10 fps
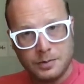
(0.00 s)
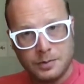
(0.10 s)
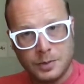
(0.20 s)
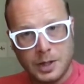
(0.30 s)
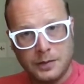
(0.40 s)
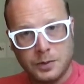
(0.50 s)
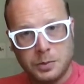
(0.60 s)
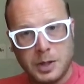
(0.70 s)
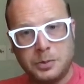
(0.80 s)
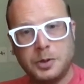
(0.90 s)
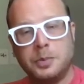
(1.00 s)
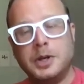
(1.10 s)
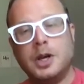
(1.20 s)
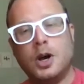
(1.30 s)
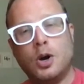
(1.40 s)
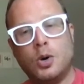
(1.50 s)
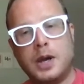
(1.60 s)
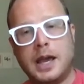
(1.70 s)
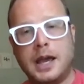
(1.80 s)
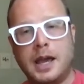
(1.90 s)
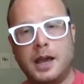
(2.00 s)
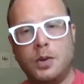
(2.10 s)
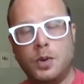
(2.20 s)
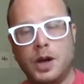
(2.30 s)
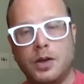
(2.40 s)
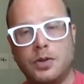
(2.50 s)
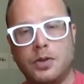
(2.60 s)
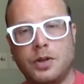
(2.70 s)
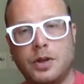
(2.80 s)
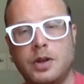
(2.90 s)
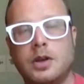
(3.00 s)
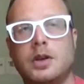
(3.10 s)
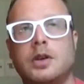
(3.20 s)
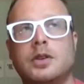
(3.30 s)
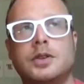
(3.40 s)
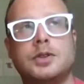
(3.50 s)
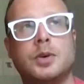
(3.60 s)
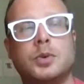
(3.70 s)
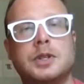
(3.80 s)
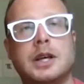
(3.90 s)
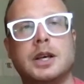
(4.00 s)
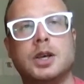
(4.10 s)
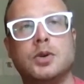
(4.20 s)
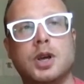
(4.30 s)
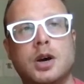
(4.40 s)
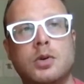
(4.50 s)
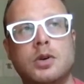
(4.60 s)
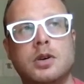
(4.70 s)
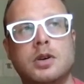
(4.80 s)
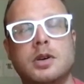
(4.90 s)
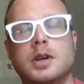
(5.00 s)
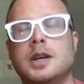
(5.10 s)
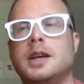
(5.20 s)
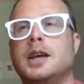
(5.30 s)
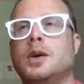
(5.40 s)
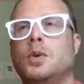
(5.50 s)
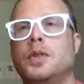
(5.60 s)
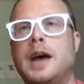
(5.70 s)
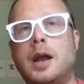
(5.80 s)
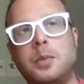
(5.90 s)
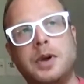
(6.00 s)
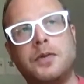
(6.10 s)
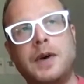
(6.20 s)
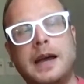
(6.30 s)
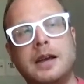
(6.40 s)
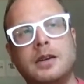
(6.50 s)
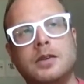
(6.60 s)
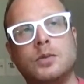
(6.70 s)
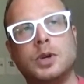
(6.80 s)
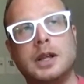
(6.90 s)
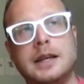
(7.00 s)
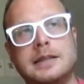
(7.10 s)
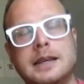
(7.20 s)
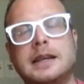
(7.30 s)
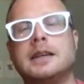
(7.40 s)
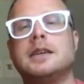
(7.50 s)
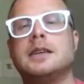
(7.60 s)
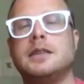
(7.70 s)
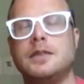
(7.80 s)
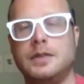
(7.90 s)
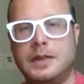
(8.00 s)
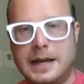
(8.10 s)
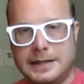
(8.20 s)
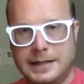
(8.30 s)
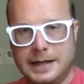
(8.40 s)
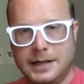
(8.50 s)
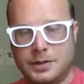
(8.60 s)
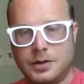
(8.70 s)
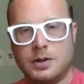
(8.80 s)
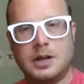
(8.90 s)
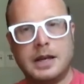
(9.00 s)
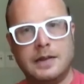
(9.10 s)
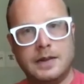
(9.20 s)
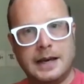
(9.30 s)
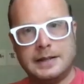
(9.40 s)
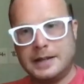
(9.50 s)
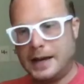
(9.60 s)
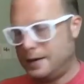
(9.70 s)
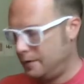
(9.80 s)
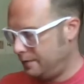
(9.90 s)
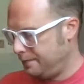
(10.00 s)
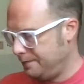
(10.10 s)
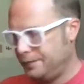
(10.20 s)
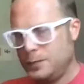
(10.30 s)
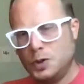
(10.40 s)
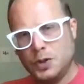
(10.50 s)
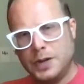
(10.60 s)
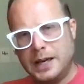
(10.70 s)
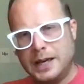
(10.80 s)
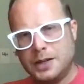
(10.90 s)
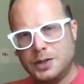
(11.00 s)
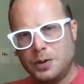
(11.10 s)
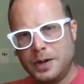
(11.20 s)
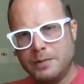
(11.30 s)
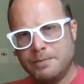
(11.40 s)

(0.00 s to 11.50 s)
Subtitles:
You have to be able to be okay with someone telling you no, without a big fight, realizing that's the answer and that's that. Do you think he can do it?